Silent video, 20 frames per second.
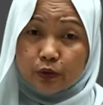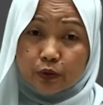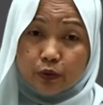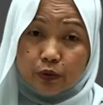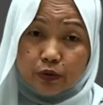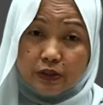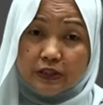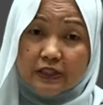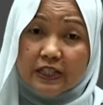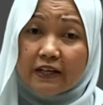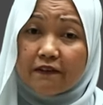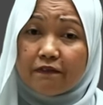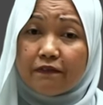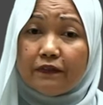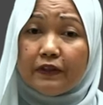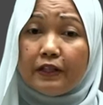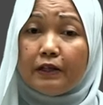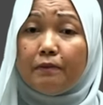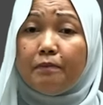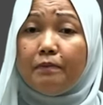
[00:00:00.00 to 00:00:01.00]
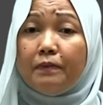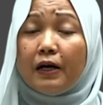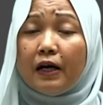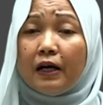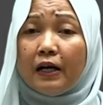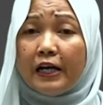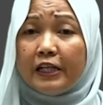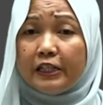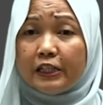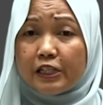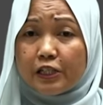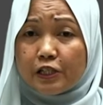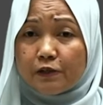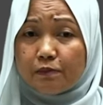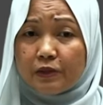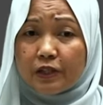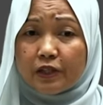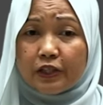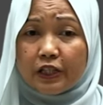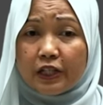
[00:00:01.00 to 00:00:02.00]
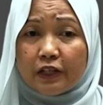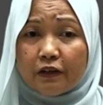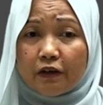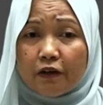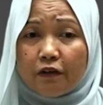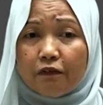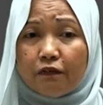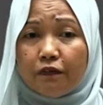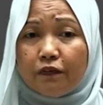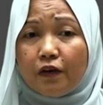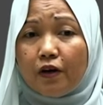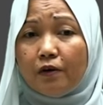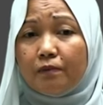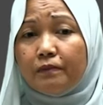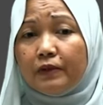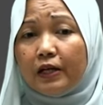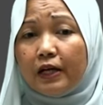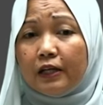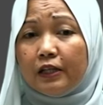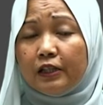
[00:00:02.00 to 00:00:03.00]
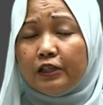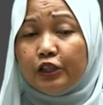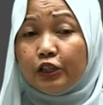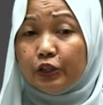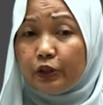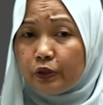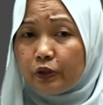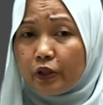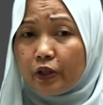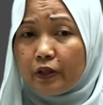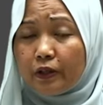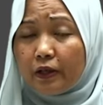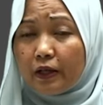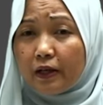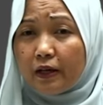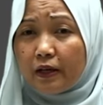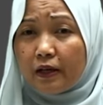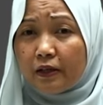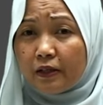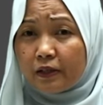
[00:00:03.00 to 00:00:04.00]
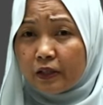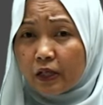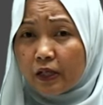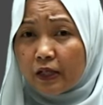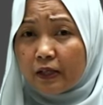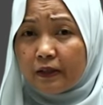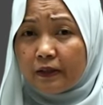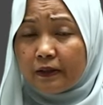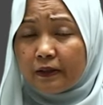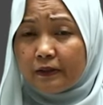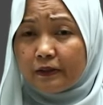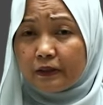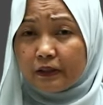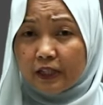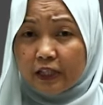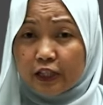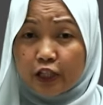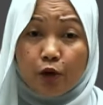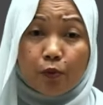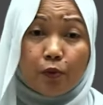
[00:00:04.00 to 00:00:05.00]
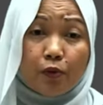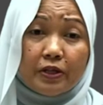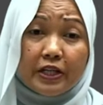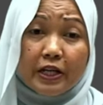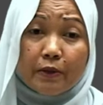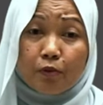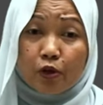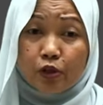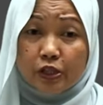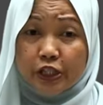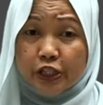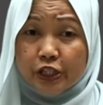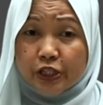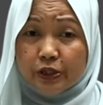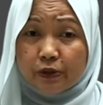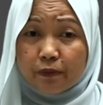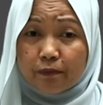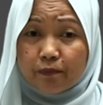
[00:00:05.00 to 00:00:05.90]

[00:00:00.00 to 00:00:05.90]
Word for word: saved the uh, heritage building from uh, and, uh, and dem demolish.